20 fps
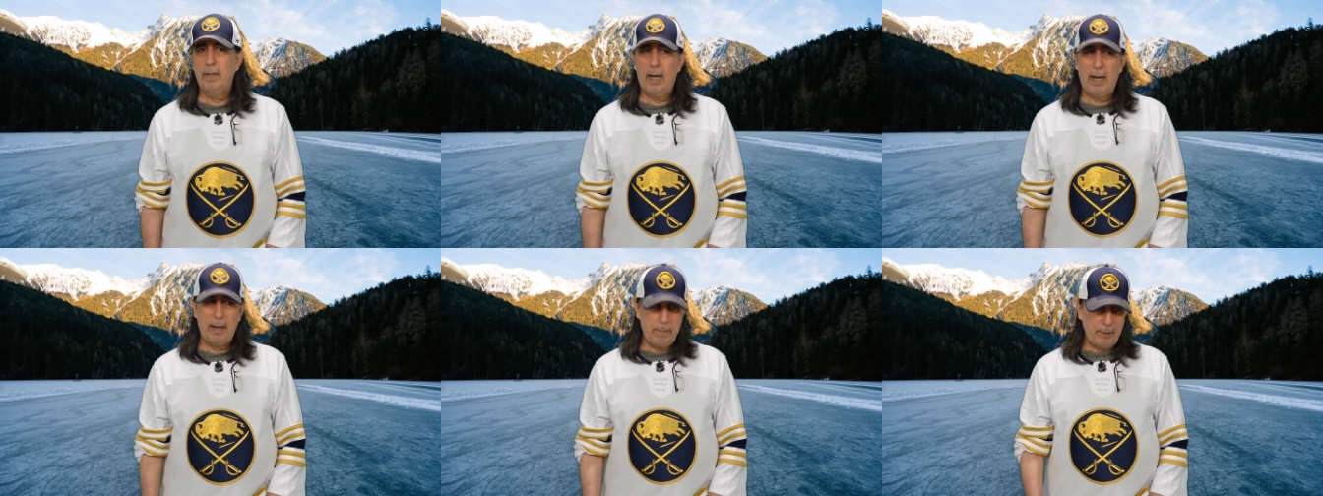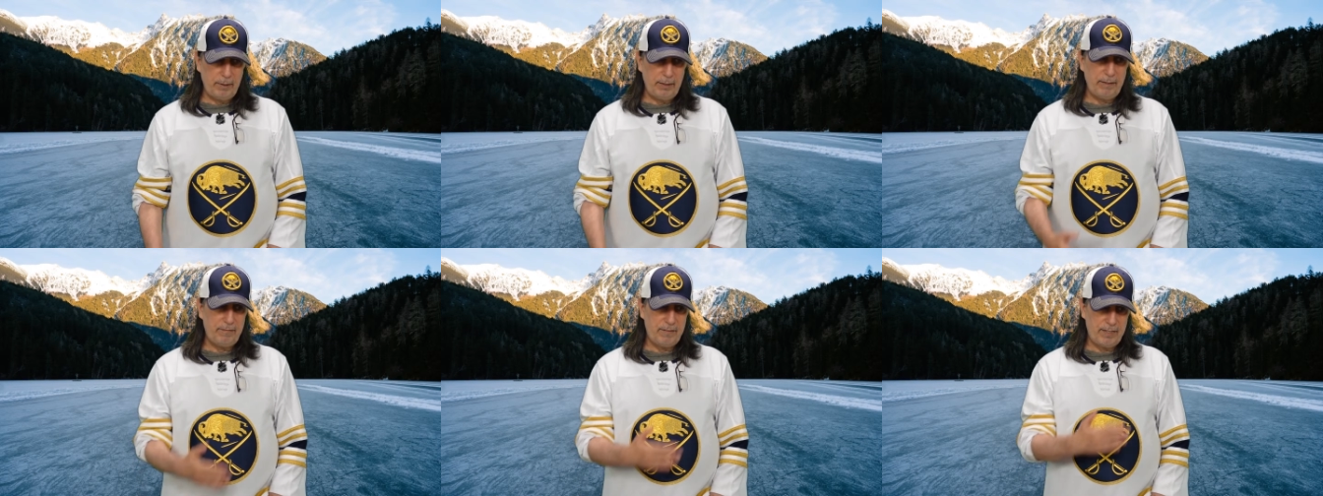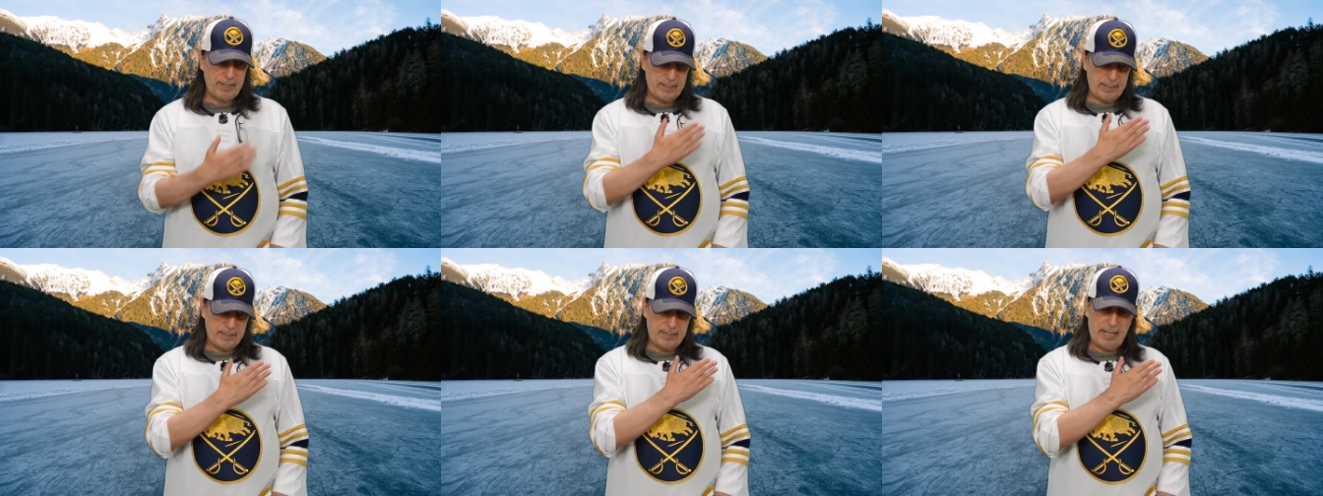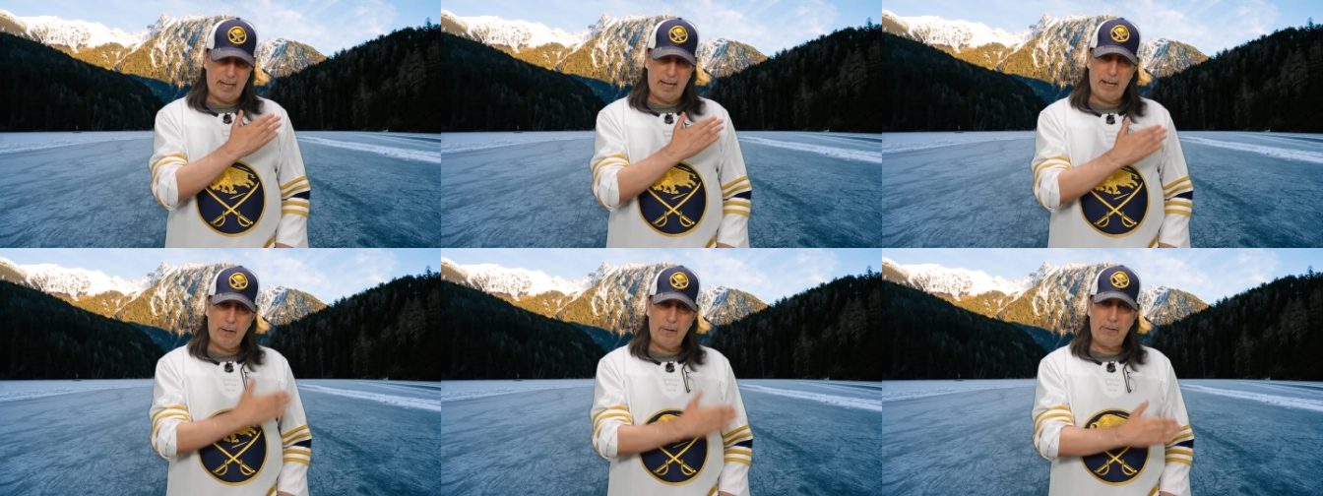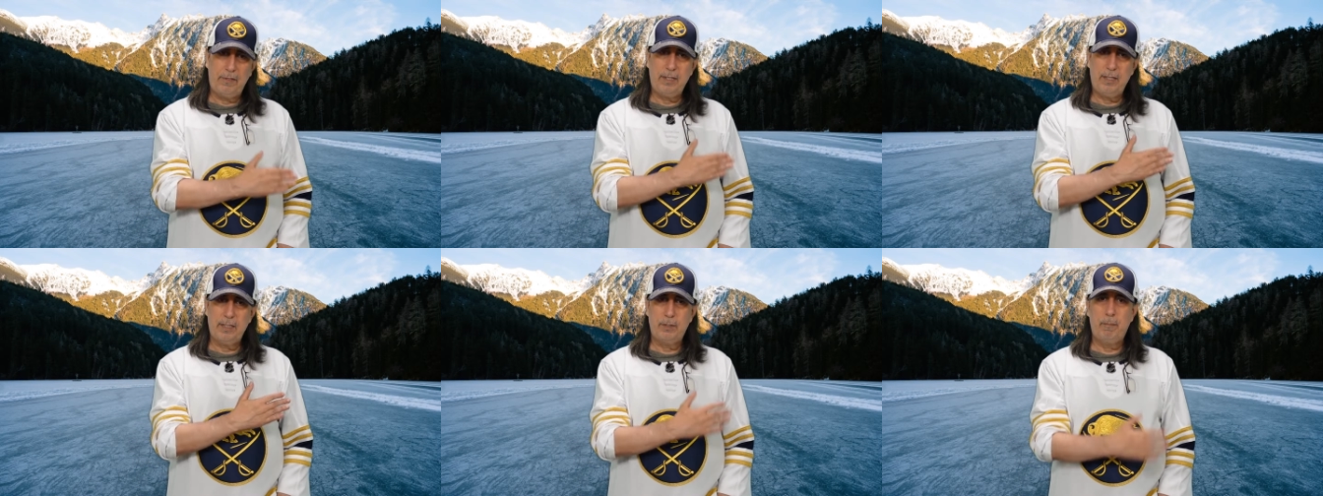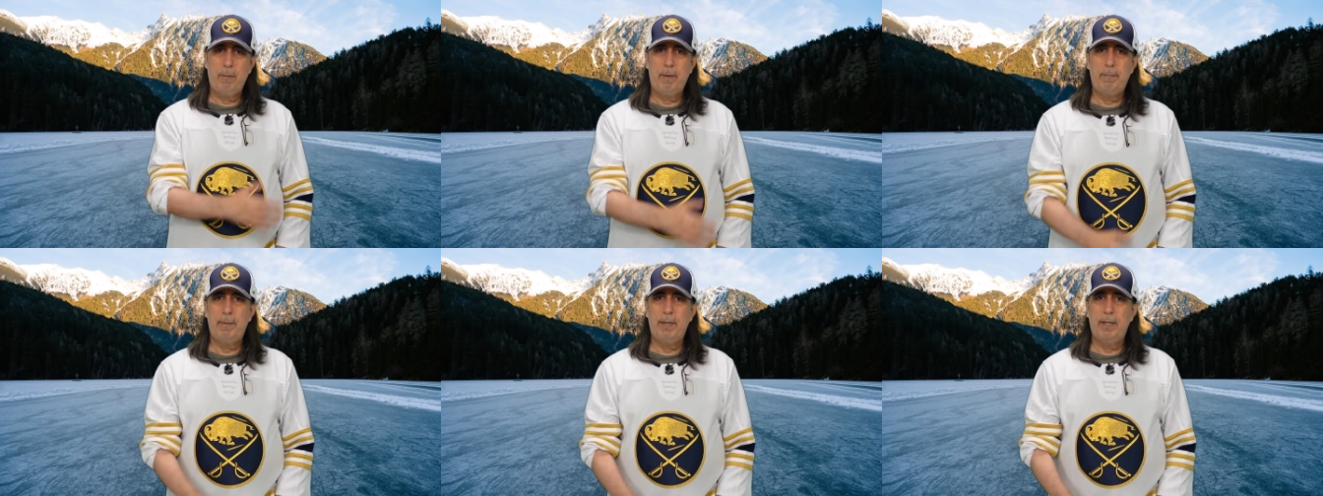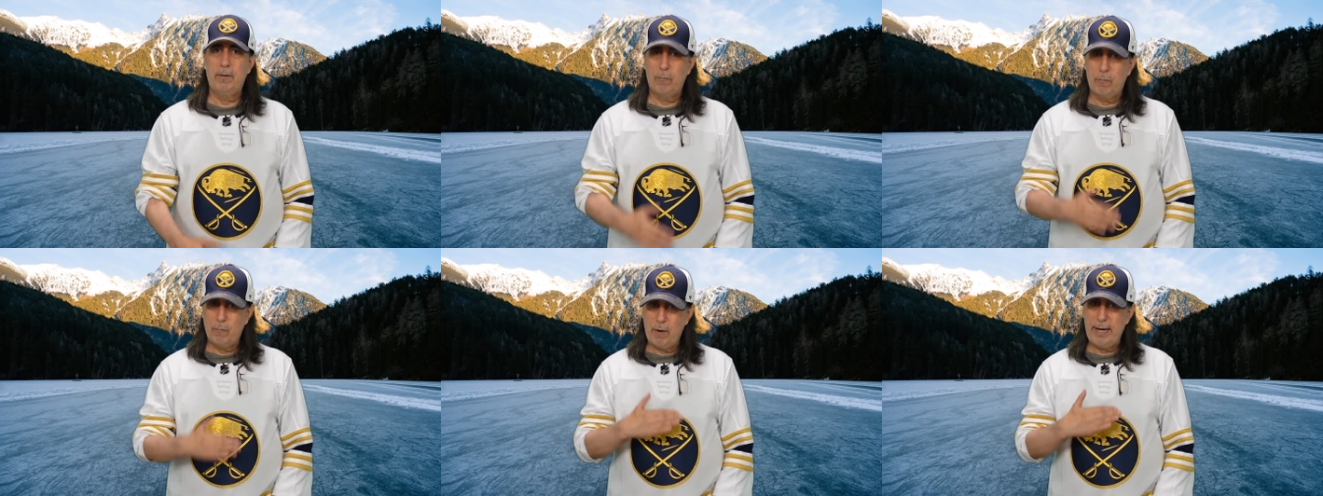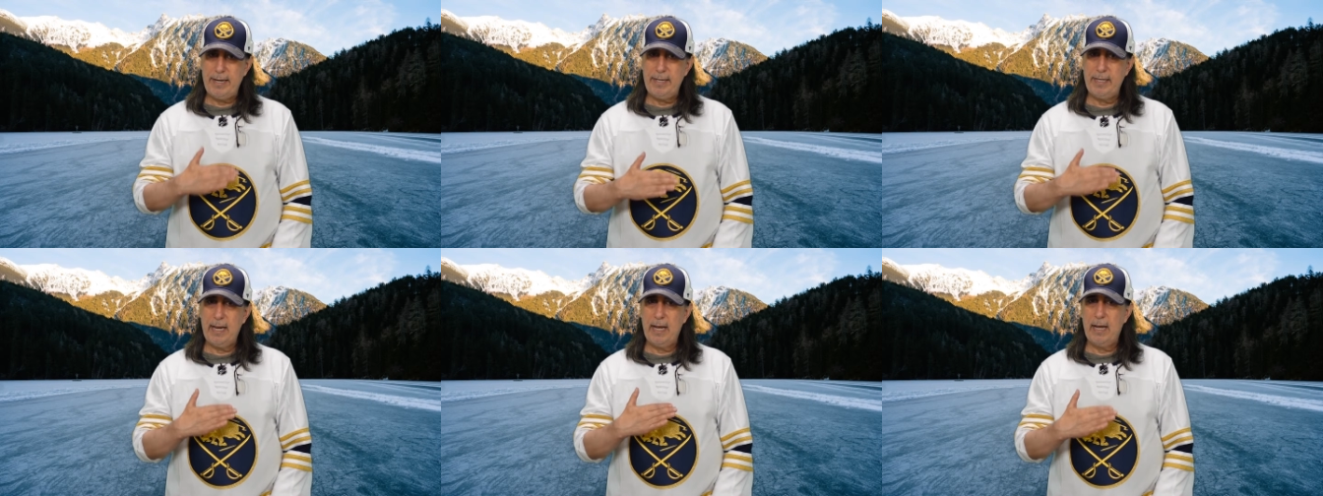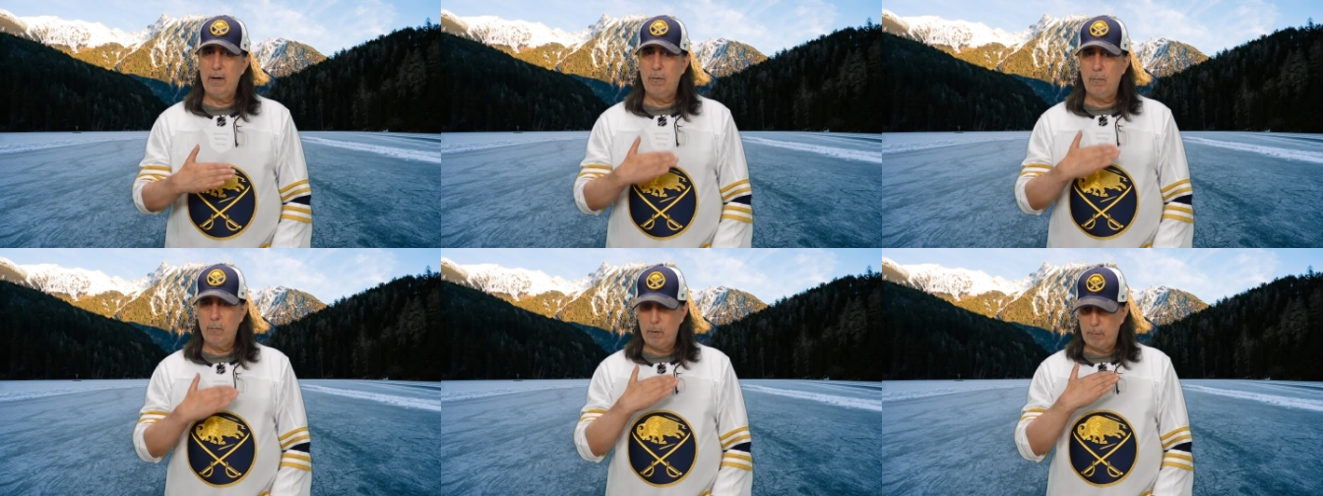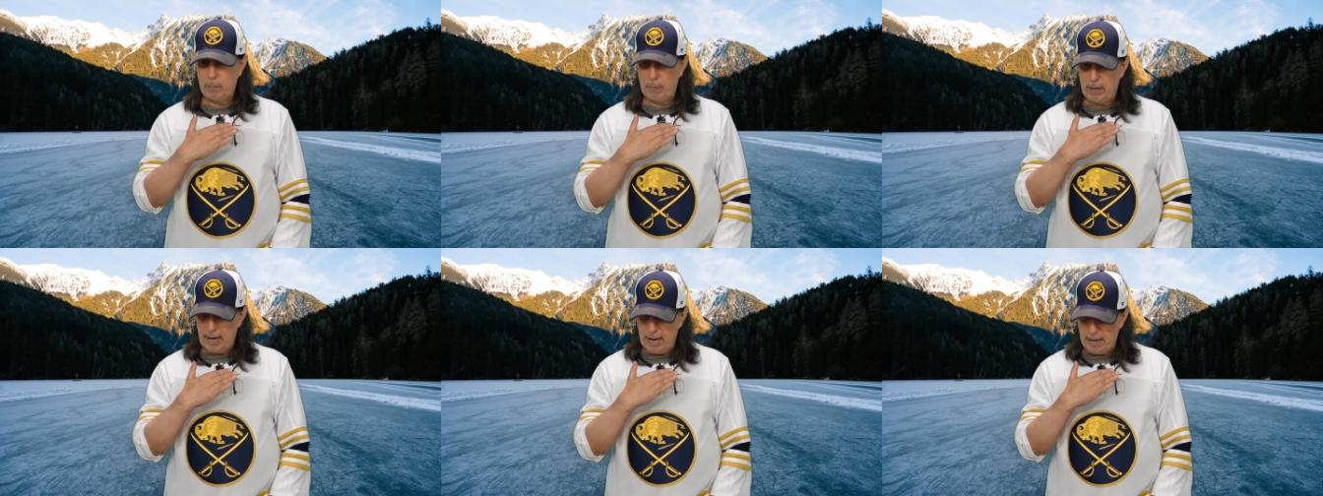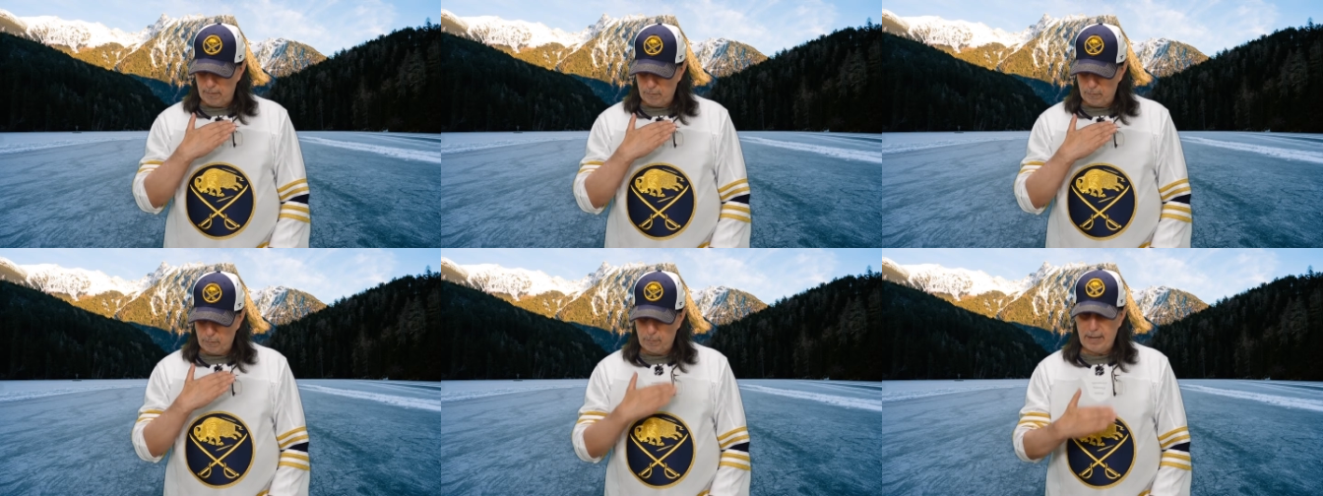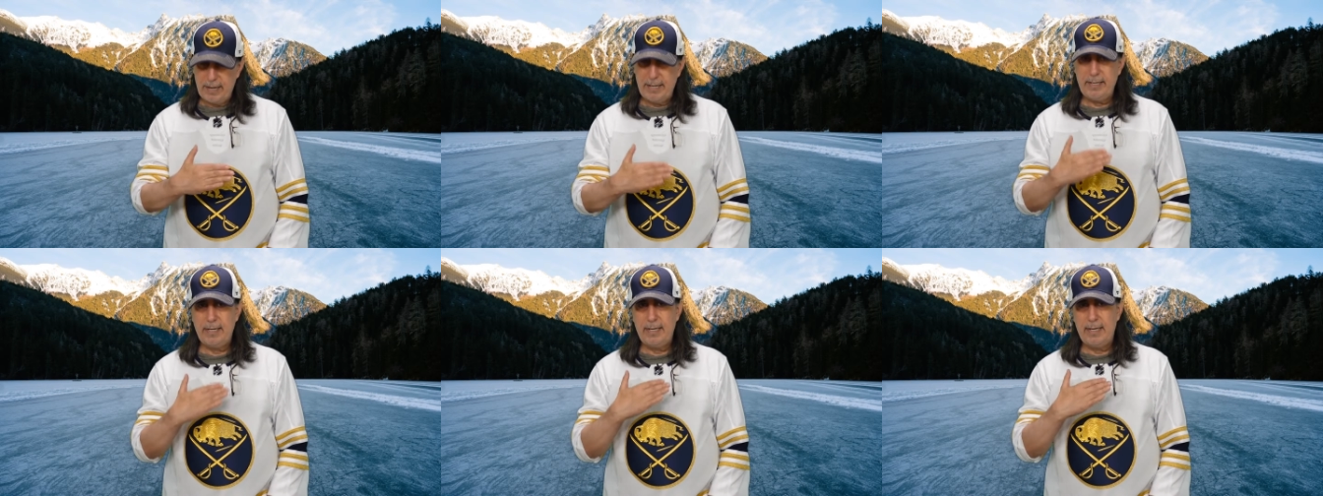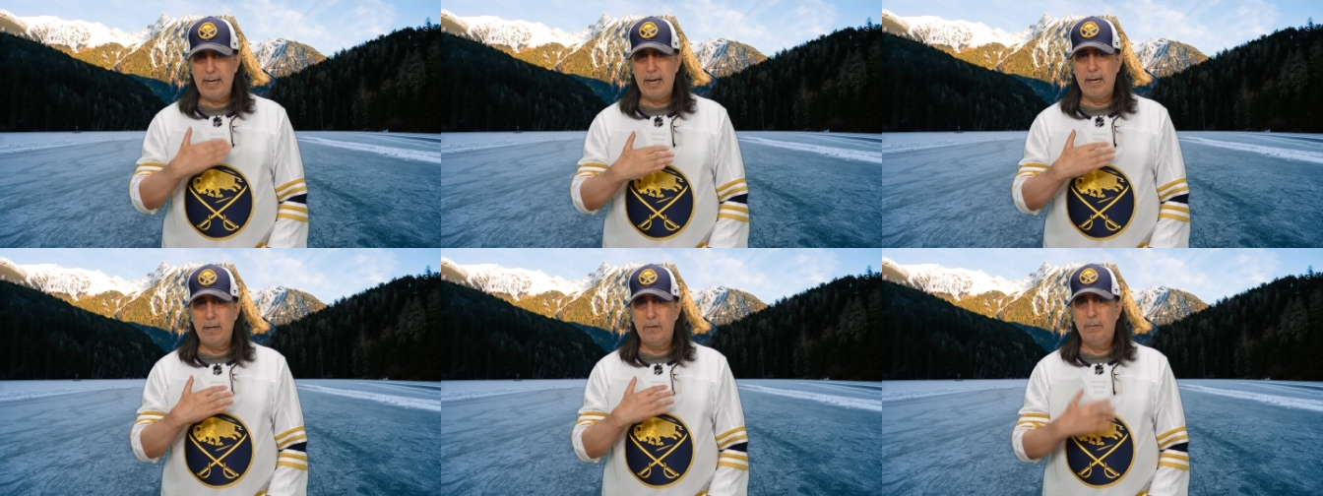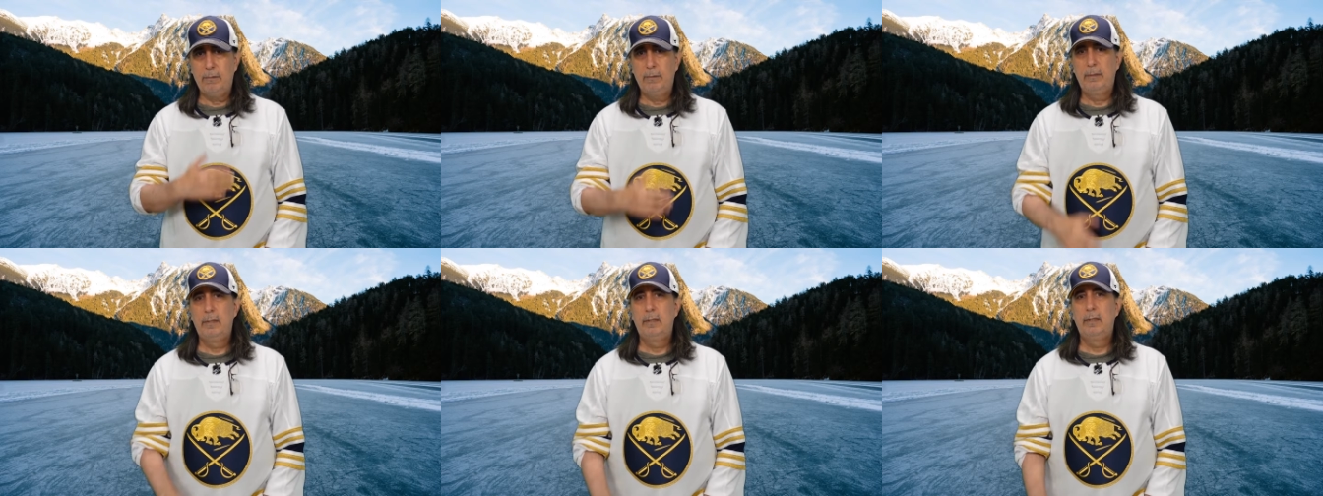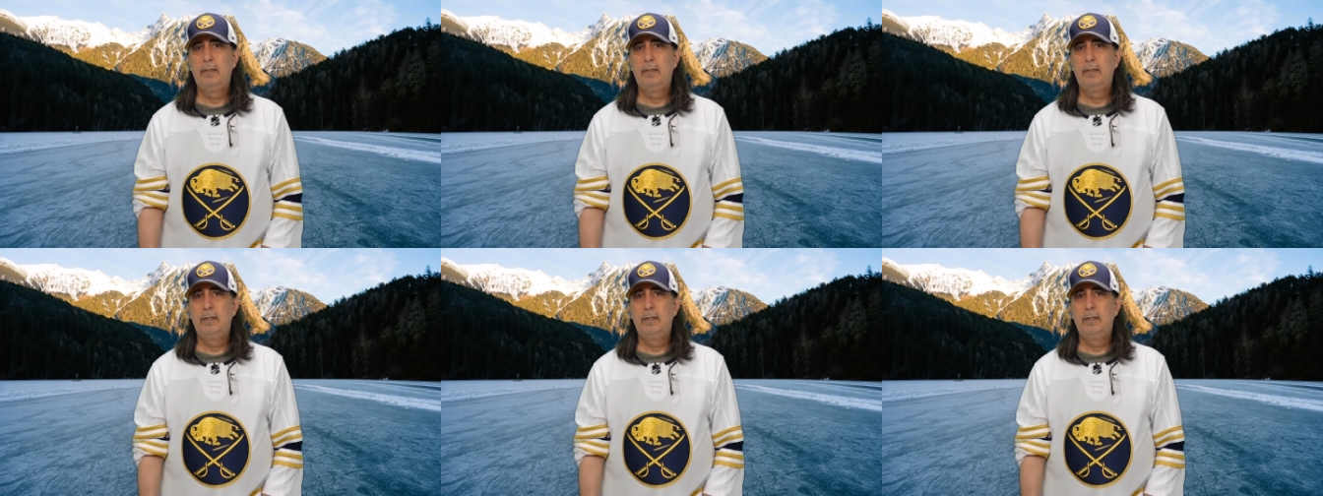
I believe this is the healthiest we've been right now, where we're at right now.